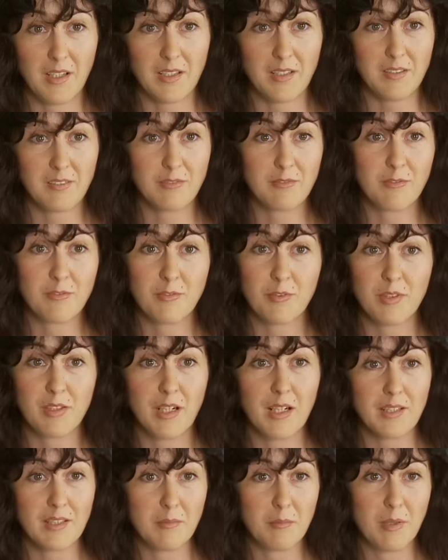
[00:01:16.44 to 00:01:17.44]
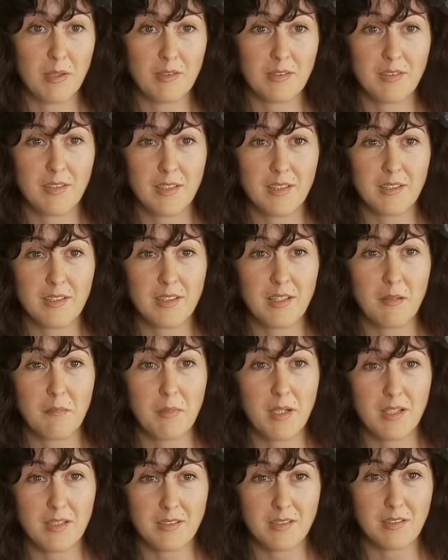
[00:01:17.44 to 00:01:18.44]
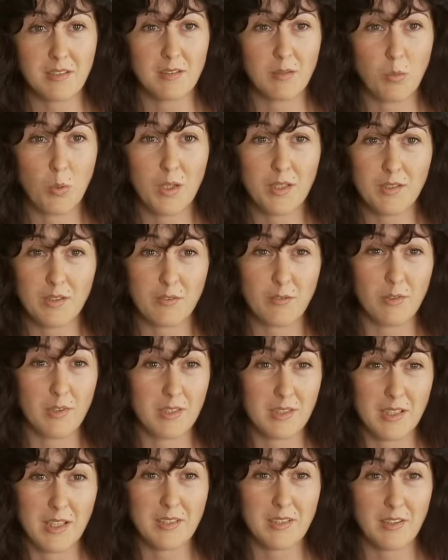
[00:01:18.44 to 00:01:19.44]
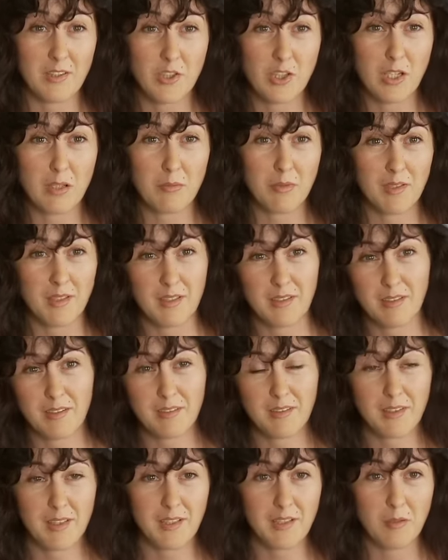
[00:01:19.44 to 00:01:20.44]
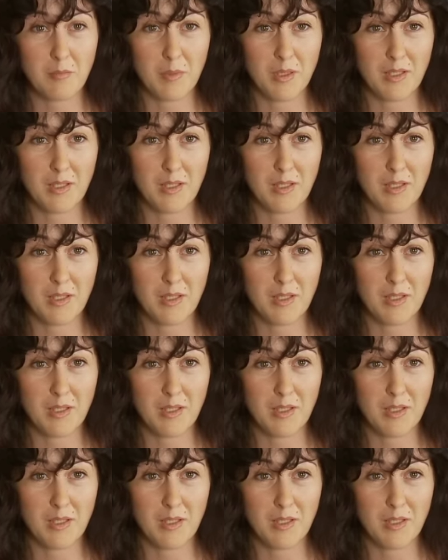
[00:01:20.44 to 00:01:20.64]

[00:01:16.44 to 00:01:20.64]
I forgot about that amazing, wonderful, exciting job that I had in